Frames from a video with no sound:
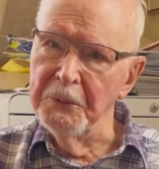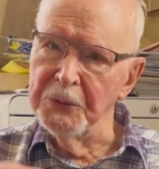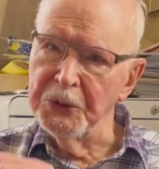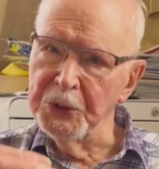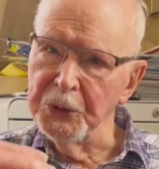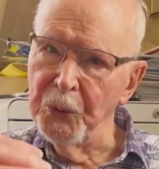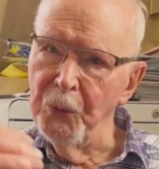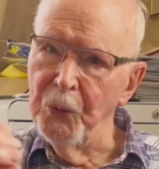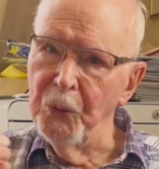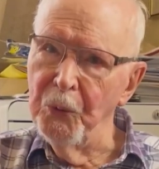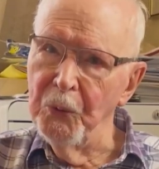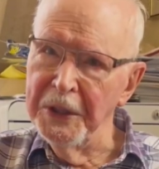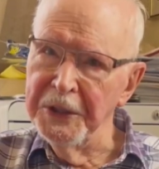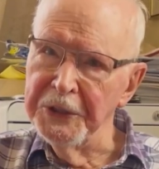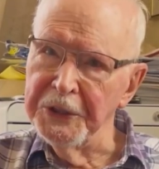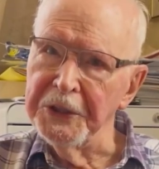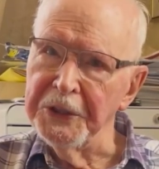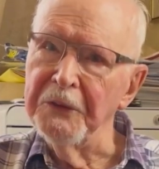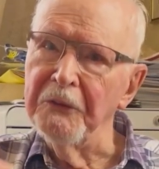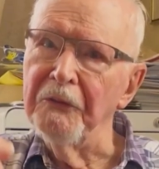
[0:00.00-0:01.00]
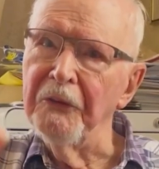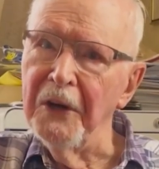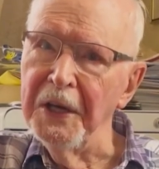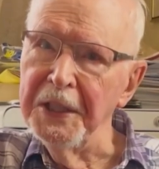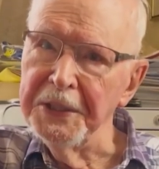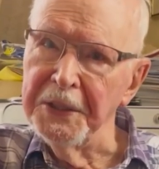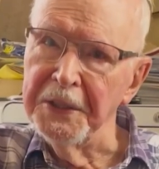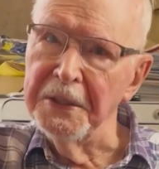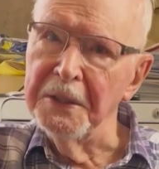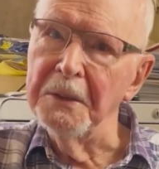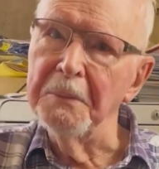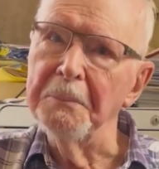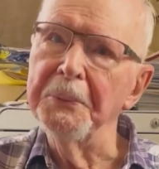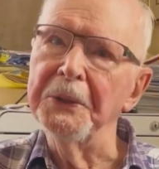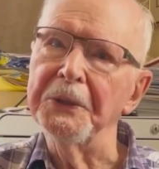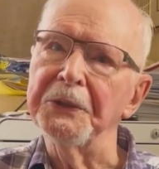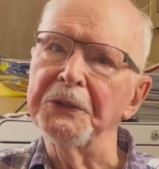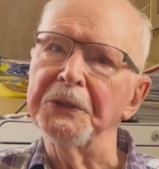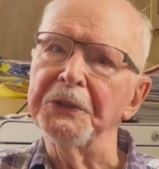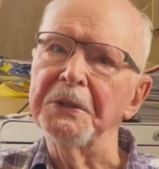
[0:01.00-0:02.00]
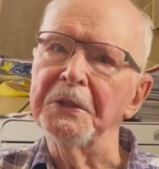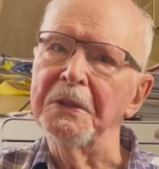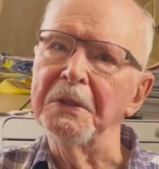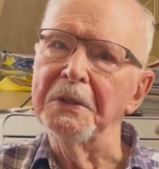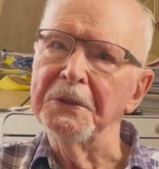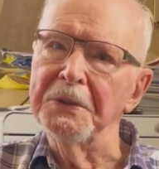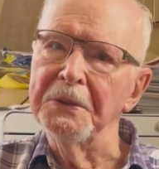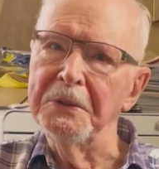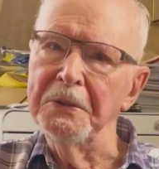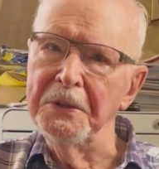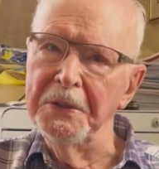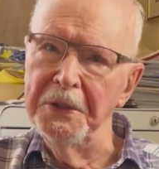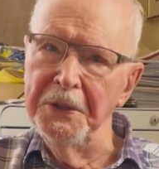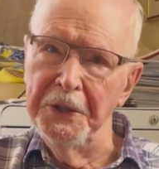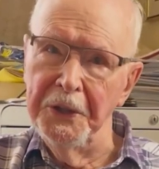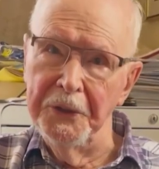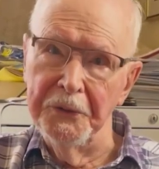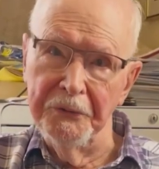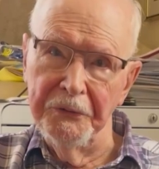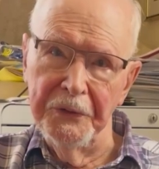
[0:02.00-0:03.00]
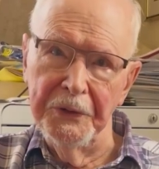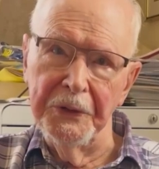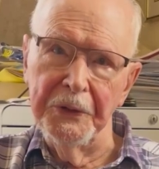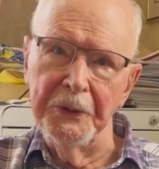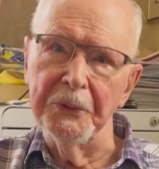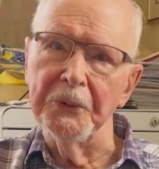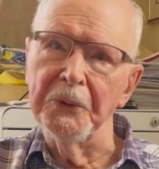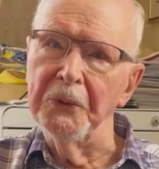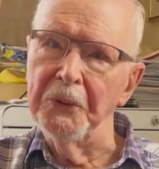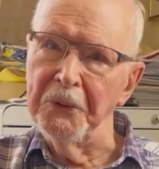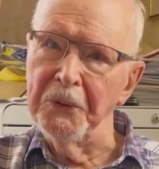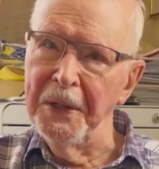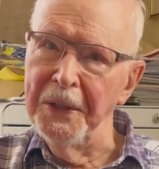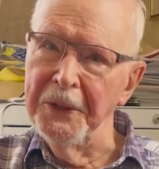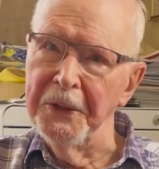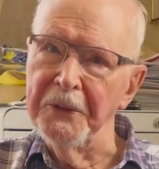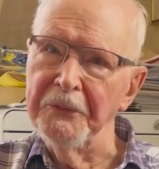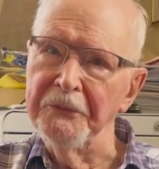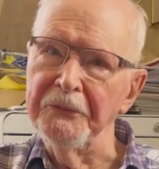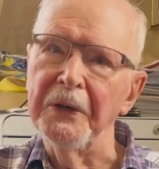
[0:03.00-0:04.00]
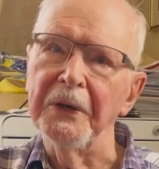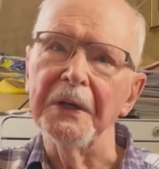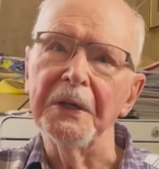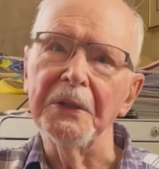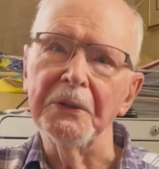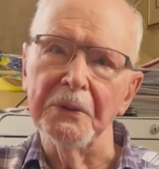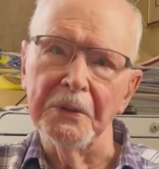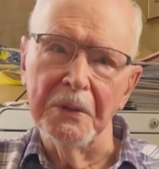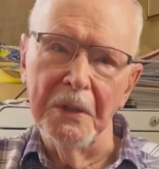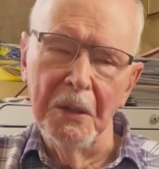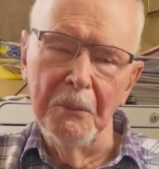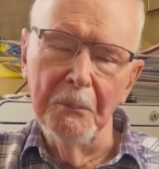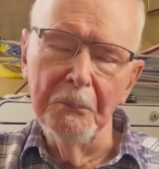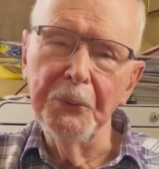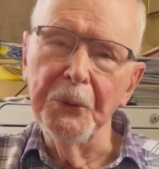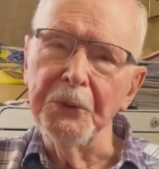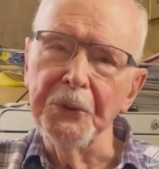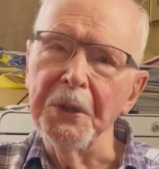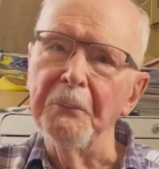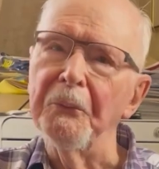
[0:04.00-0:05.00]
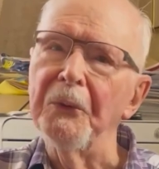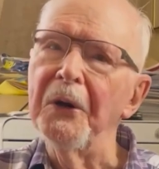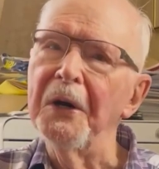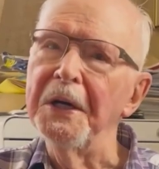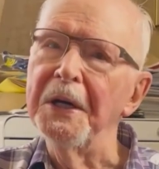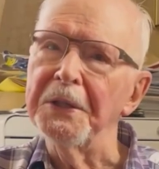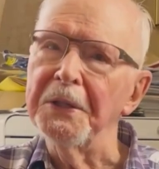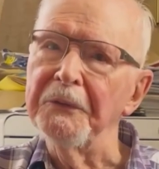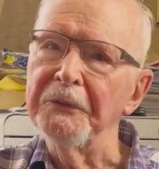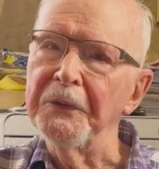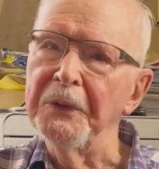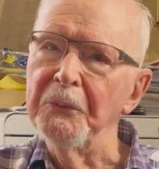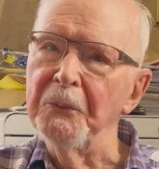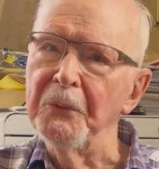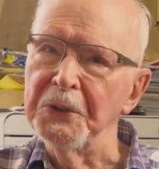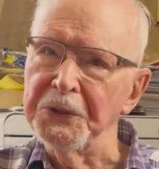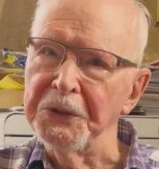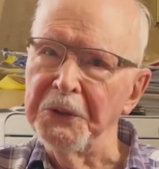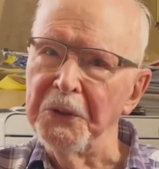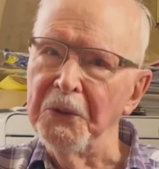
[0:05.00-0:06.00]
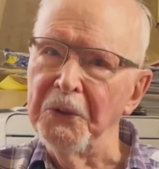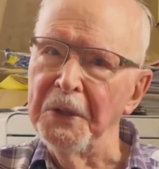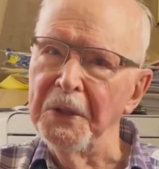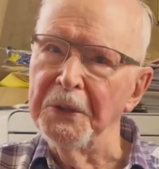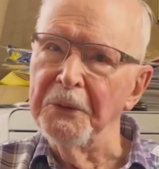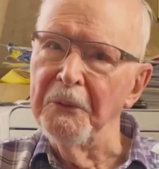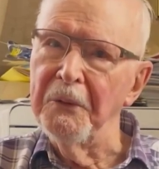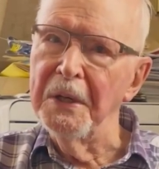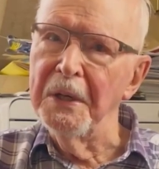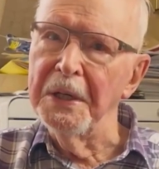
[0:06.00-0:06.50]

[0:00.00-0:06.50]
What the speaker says: always inviting the person to go further or clarify or put him right if he wasn't quite right.